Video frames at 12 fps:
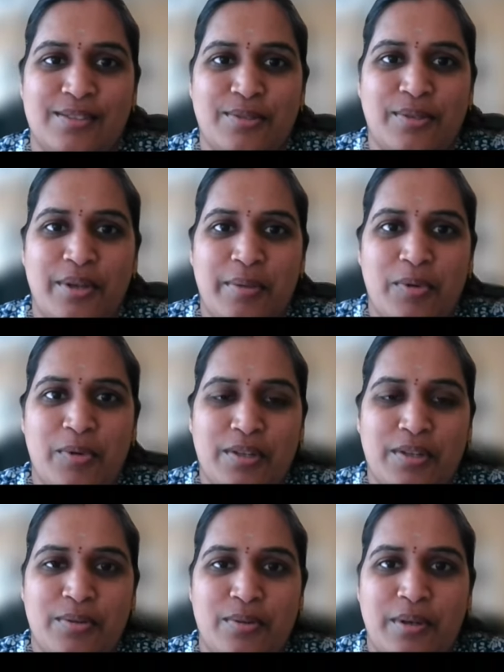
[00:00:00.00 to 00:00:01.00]
So now I'm
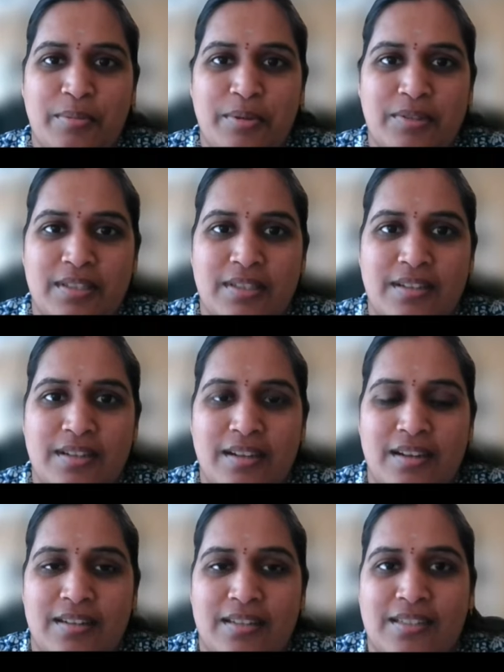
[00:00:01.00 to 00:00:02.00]
going to go about the
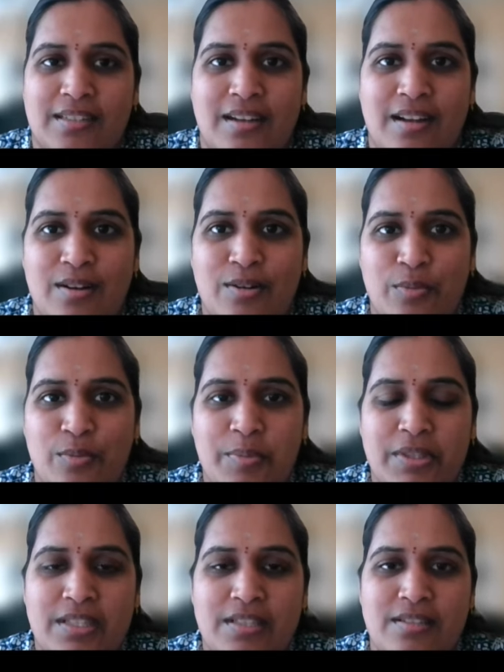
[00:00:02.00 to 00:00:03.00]
KHA
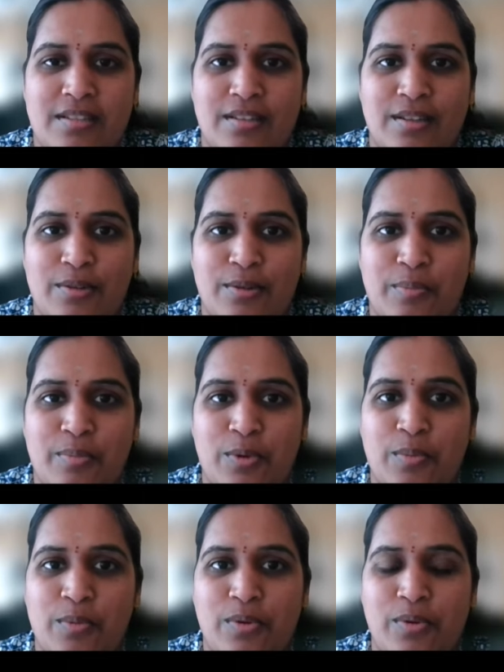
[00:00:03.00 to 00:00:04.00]
Homeopathy Study Group
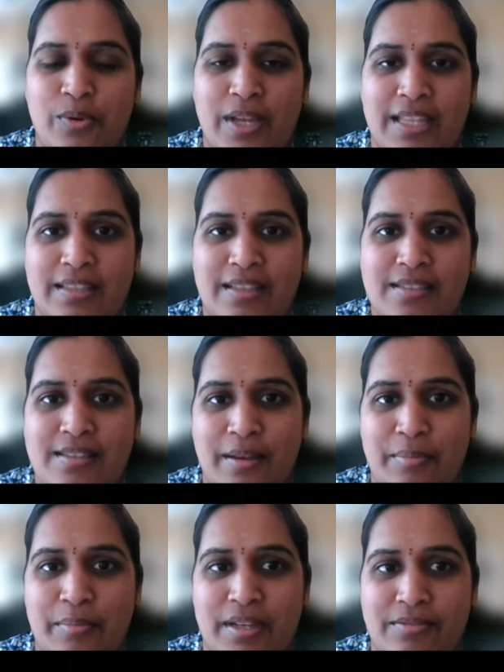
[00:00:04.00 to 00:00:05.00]
Pro Bono Ethics
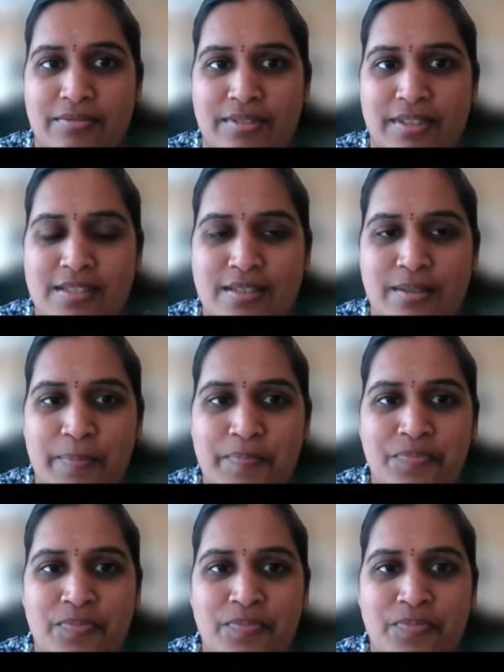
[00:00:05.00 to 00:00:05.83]
and Benefits.